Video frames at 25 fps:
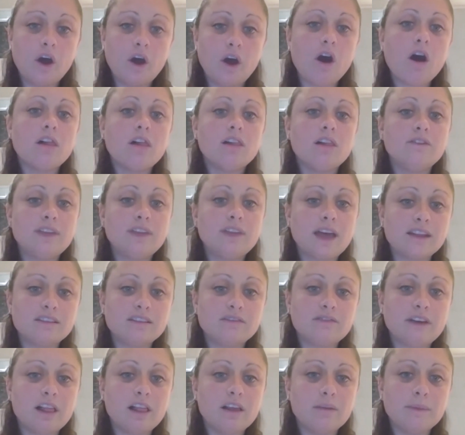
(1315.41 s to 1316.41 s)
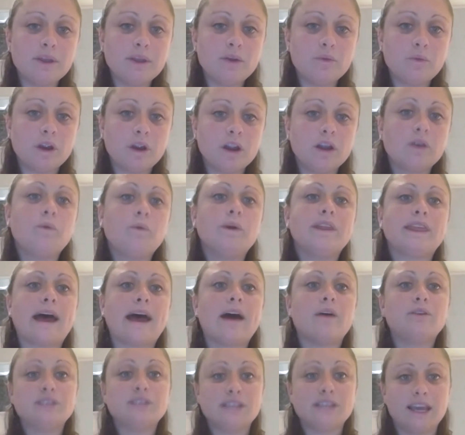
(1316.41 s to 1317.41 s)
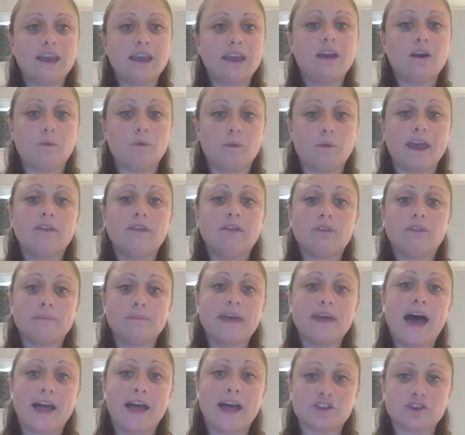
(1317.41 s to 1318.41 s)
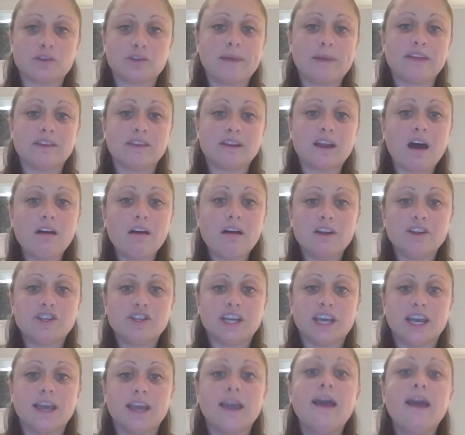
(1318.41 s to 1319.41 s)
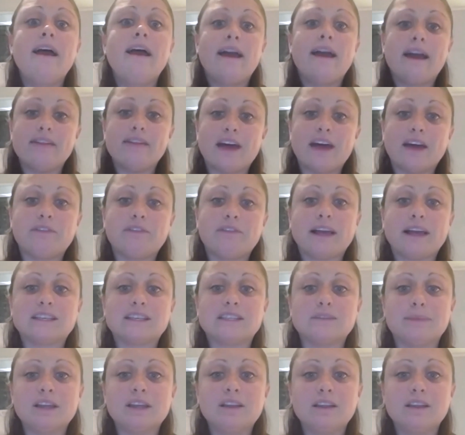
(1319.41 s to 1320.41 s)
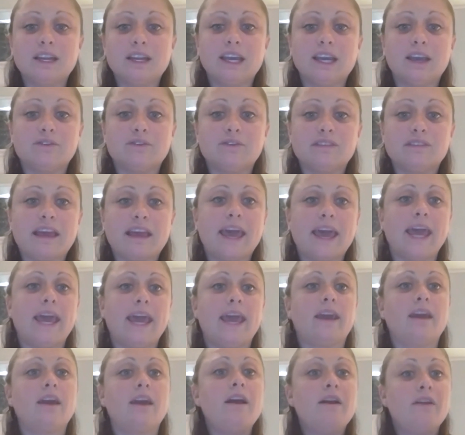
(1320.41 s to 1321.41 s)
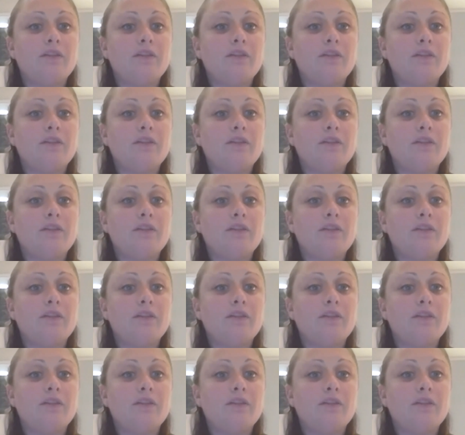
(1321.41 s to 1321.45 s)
all of that development work without taking away from the Agile methodology and that flexibility of saying,